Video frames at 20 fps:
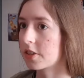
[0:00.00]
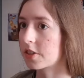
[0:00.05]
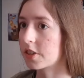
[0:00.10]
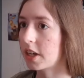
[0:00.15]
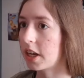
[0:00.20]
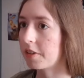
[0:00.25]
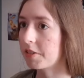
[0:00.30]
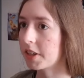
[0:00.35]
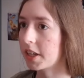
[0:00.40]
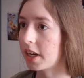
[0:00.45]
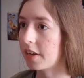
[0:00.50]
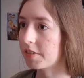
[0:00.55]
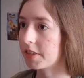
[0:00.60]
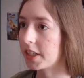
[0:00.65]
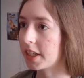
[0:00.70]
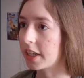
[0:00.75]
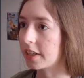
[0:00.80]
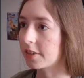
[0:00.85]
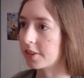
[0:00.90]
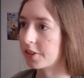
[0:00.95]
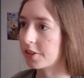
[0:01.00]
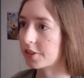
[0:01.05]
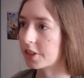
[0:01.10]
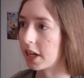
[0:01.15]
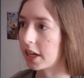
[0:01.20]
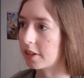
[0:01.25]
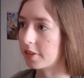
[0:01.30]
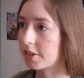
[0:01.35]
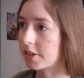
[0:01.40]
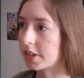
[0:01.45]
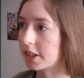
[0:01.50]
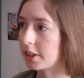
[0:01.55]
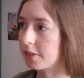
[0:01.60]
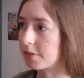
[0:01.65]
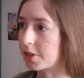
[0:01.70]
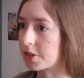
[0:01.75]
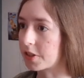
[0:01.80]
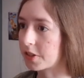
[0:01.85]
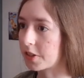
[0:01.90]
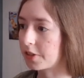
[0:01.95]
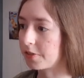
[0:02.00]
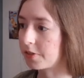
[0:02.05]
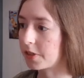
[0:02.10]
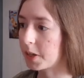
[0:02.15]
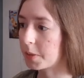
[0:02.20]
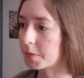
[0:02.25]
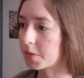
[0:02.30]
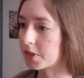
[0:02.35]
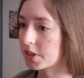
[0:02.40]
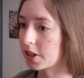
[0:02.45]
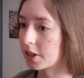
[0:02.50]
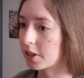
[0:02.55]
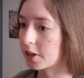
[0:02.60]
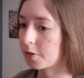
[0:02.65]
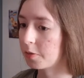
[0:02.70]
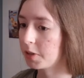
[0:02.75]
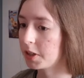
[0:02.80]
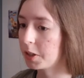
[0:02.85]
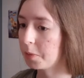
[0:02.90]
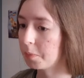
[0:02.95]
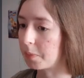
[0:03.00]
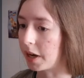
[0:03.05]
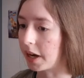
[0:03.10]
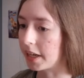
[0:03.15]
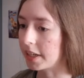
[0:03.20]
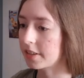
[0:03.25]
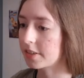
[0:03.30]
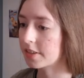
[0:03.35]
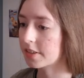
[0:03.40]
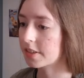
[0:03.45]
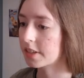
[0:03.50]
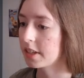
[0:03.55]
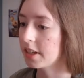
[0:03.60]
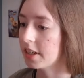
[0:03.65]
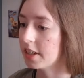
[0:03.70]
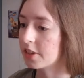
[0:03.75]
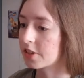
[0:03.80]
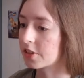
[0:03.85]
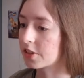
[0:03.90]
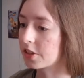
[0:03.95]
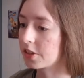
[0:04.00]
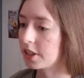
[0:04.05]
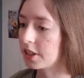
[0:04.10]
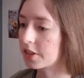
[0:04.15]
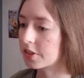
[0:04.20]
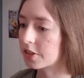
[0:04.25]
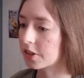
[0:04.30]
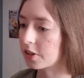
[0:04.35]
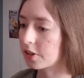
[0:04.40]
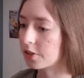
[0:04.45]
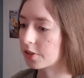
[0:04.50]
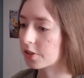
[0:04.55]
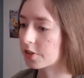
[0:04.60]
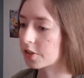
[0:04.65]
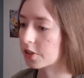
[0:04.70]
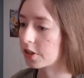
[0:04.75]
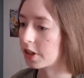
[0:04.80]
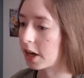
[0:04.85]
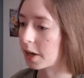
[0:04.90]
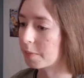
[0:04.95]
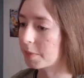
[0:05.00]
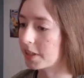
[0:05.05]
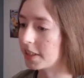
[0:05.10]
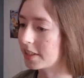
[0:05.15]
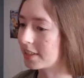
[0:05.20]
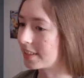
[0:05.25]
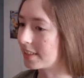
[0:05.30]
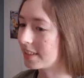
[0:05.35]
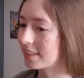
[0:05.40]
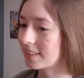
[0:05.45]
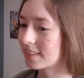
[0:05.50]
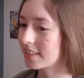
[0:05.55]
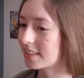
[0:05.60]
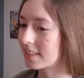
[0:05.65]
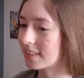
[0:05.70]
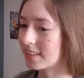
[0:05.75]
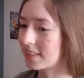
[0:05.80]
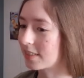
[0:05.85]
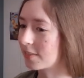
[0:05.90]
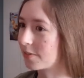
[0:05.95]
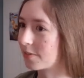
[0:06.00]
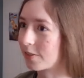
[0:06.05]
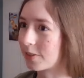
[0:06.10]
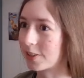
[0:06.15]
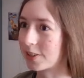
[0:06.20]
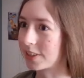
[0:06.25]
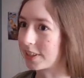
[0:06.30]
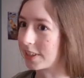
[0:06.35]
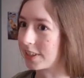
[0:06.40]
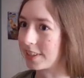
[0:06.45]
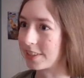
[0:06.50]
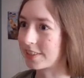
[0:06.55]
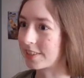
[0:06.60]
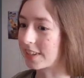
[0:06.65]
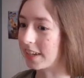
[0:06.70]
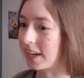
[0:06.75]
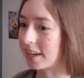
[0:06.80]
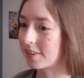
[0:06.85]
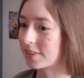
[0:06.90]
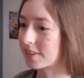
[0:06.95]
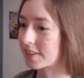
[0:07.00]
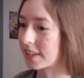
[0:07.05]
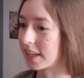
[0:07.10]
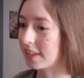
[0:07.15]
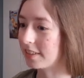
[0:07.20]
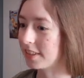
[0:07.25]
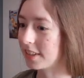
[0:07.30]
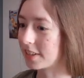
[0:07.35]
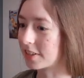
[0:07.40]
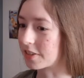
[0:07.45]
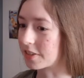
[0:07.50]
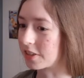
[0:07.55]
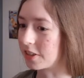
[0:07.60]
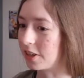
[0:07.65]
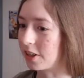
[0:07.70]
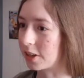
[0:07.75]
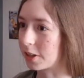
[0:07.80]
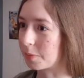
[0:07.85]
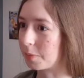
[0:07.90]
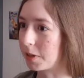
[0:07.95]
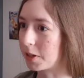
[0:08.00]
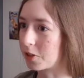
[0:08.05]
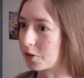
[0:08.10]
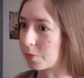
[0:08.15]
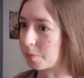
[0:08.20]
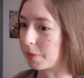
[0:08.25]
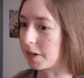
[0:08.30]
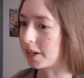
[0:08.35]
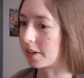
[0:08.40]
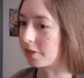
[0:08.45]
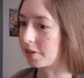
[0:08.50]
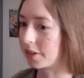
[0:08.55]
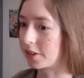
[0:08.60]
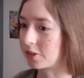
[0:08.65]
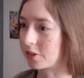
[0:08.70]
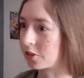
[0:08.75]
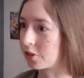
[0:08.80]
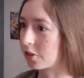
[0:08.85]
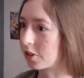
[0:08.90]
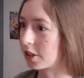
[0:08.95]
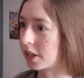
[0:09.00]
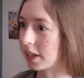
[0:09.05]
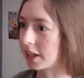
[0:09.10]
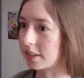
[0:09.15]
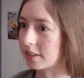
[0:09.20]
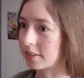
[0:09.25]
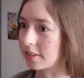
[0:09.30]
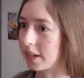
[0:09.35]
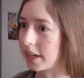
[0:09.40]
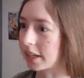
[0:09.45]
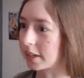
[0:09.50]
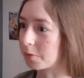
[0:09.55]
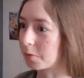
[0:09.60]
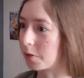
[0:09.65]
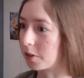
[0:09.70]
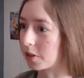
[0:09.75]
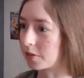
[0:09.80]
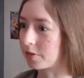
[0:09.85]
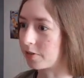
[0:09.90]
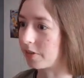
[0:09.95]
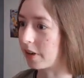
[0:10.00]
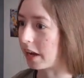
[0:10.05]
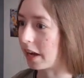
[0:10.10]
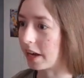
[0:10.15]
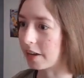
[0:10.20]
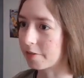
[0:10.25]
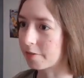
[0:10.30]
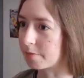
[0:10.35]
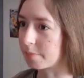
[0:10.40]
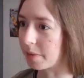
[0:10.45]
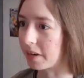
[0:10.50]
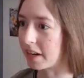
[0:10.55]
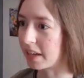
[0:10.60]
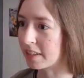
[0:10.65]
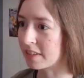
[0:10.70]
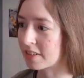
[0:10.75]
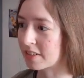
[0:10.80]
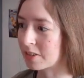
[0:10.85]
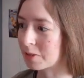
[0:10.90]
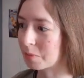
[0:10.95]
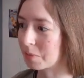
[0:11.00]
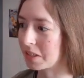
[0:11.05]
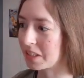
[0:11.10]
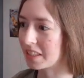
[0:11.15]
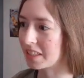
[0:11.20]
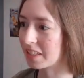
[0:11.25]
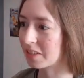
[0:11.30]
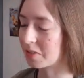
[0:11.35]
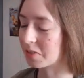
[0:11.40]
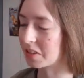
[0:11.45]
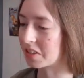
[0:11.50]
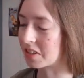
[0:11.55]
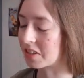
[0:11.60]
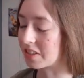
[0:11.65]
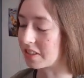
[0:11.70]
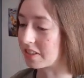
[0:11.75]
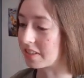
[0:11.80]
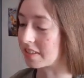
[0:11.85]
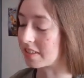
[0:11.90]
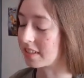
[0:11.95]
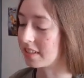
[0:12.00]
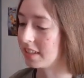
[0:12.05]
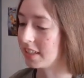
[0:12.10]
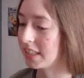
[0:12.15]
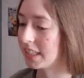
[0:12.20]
So now we have the Elder Shadow Scale versus the Flame Stalker with the bites. So this also, I mean, this, for the Shadow Scale, it is not much better. It took it, like, what, 5 bites to beat it, which is